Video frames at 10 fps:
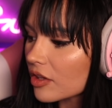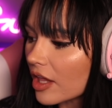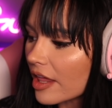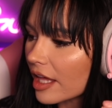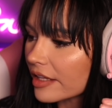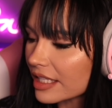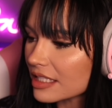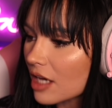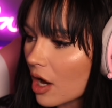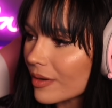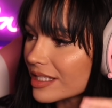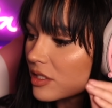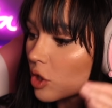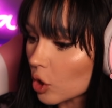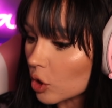that this girl
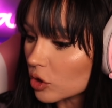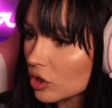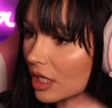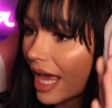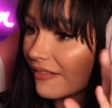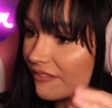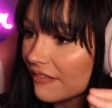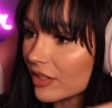is good, like, very